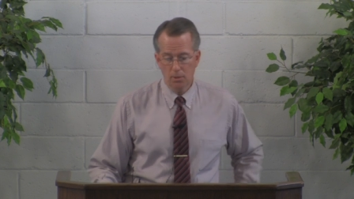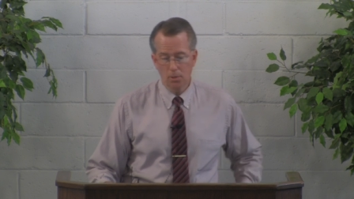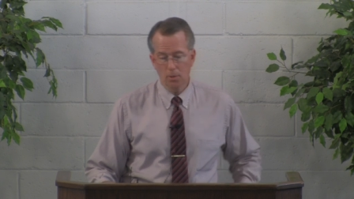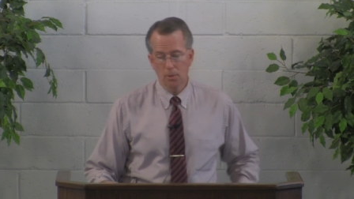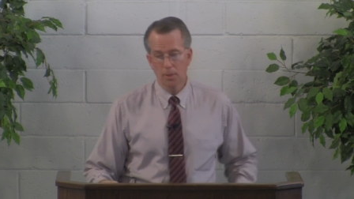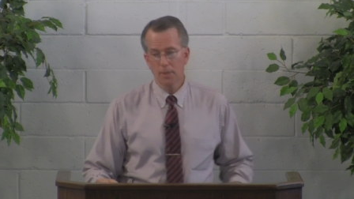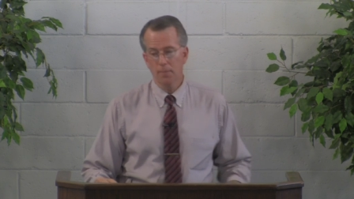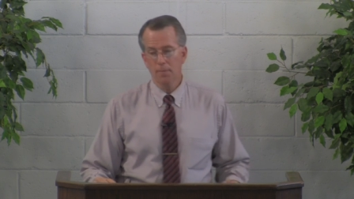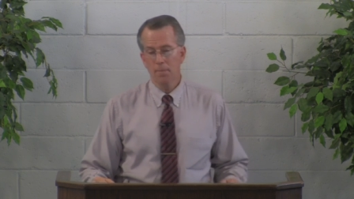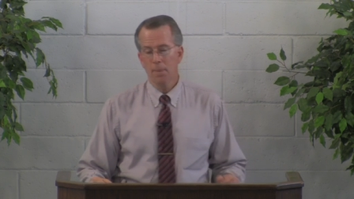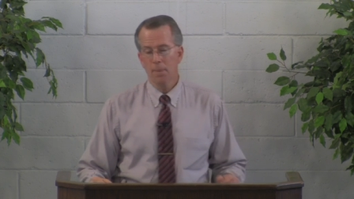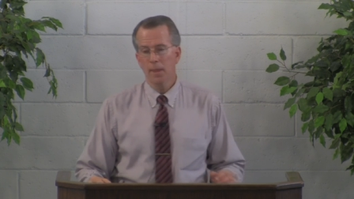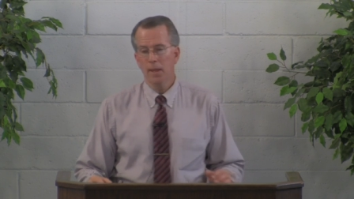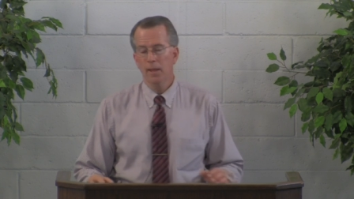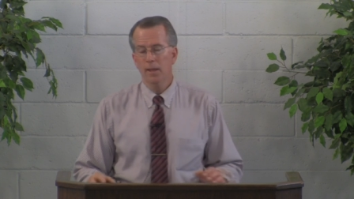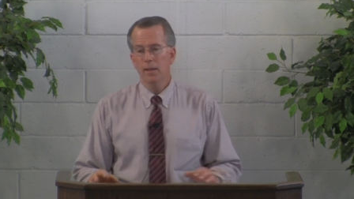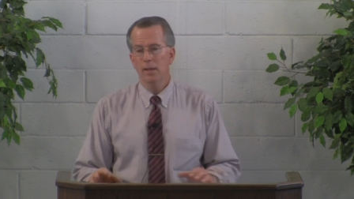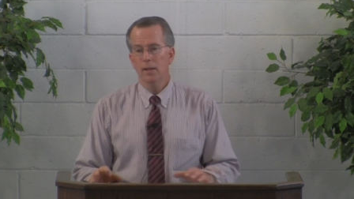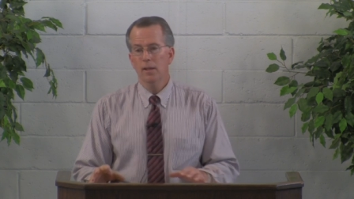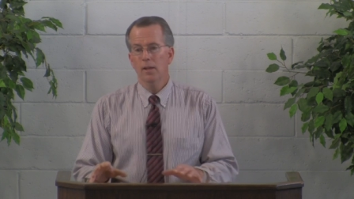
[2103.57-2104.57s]
to it.
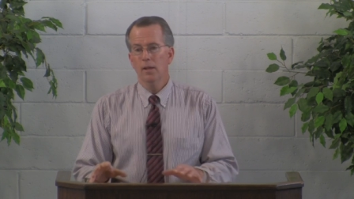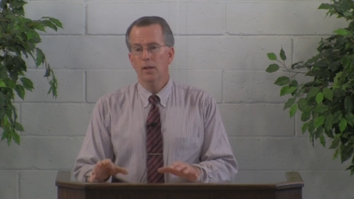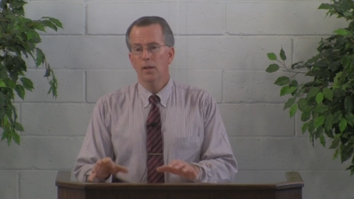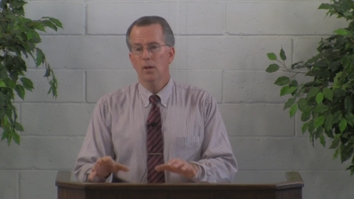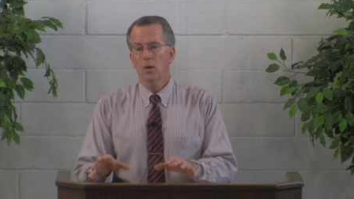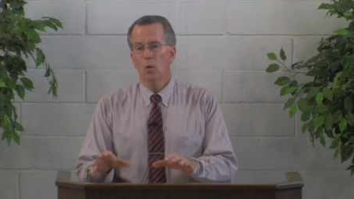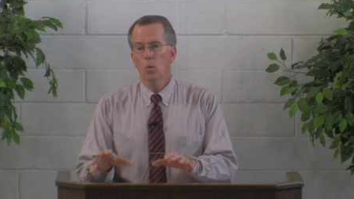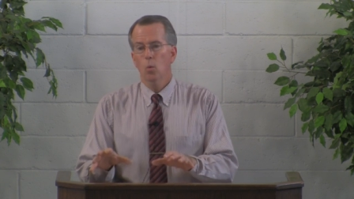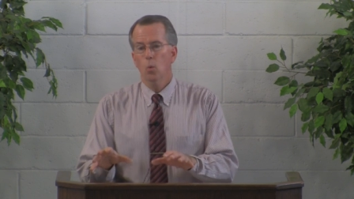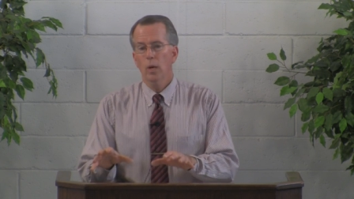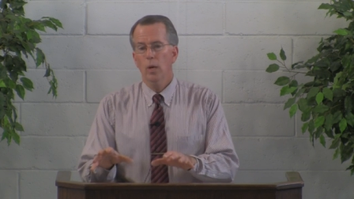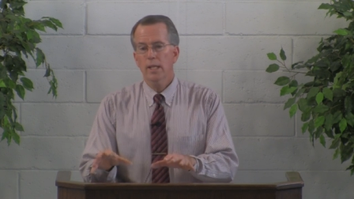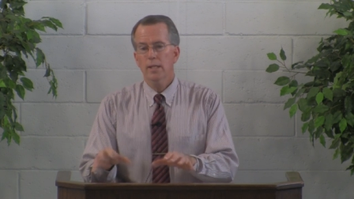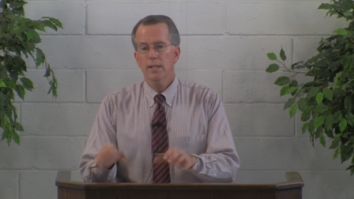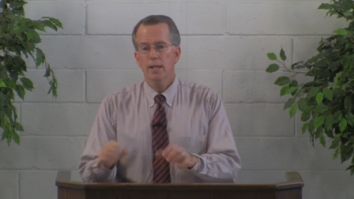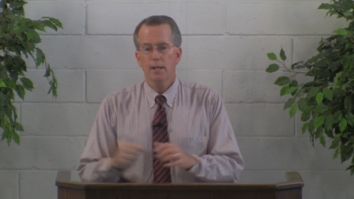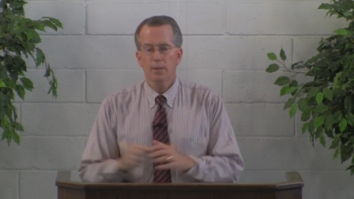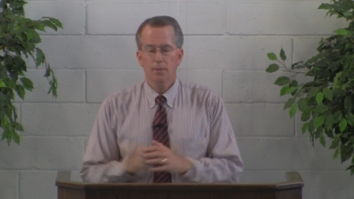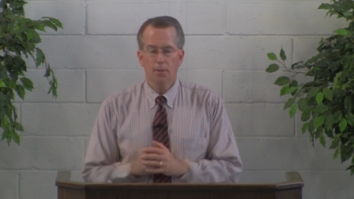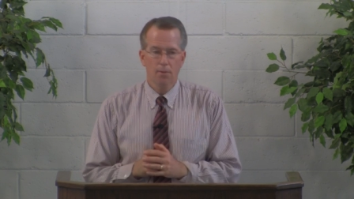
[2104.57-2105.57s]
We
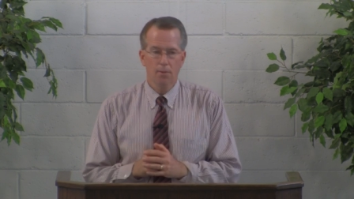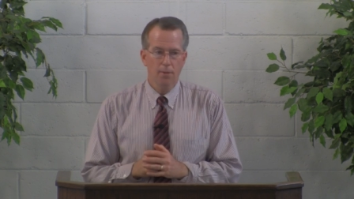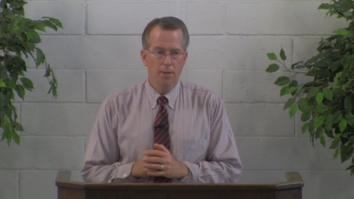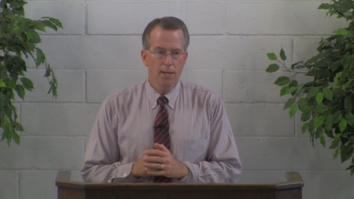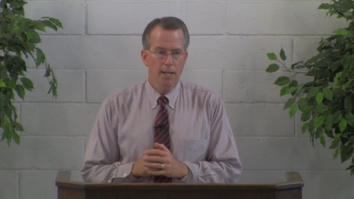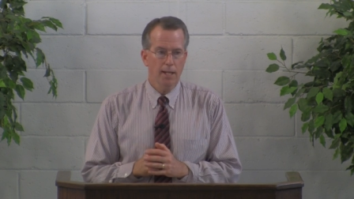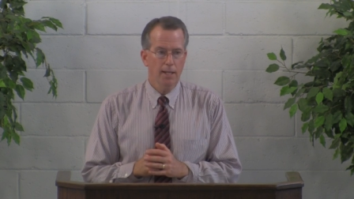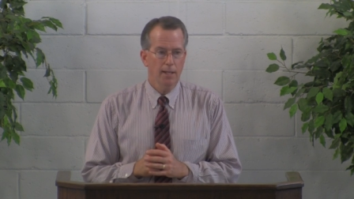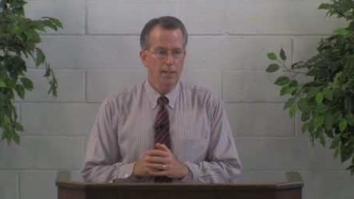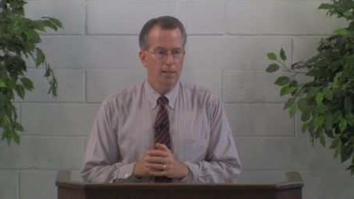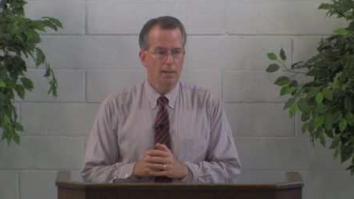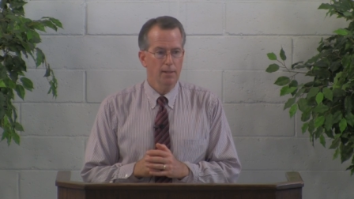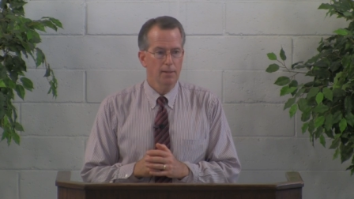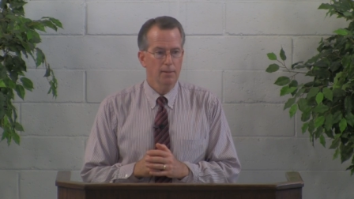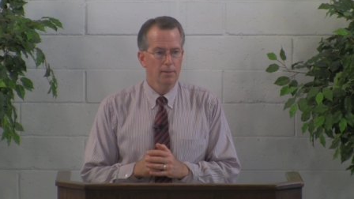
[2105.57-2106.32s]
tend to think